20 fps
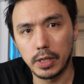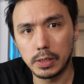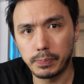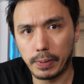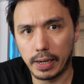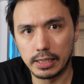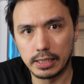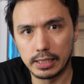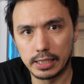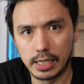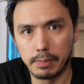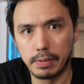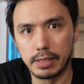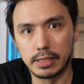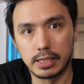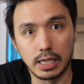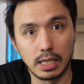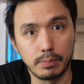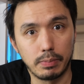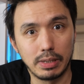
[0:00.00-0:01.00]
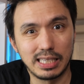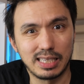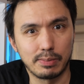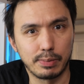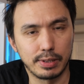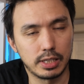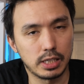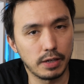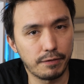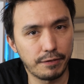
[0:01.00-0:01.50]
This painting tip is going to be
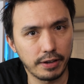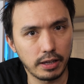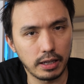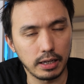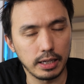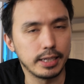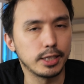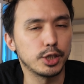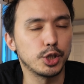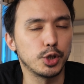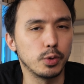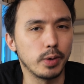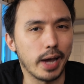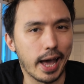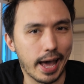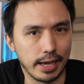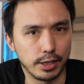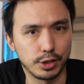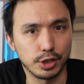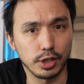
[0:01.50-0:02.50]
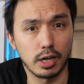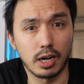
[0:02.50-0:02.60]
specifically to edge